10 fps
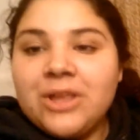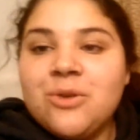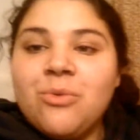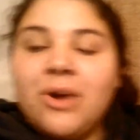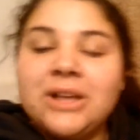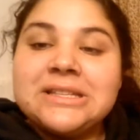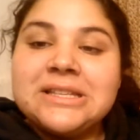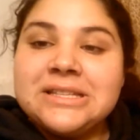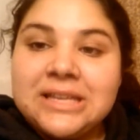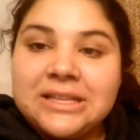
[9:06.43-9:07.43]
you want to
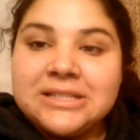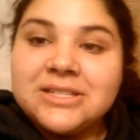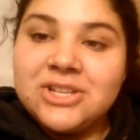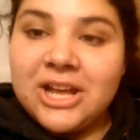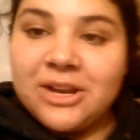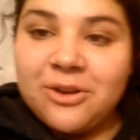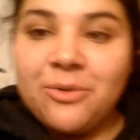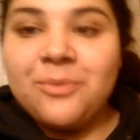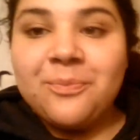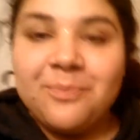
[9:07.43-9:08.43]
see in this channel.
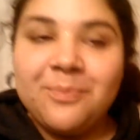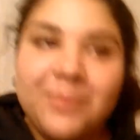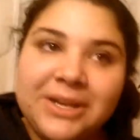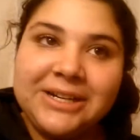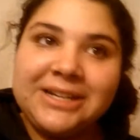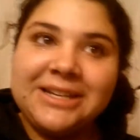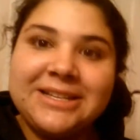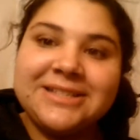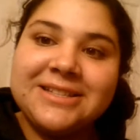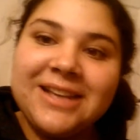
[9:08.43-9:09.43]
Because
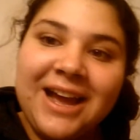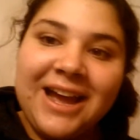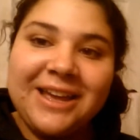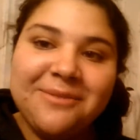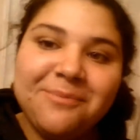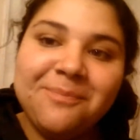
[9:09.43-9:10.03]
I don't know.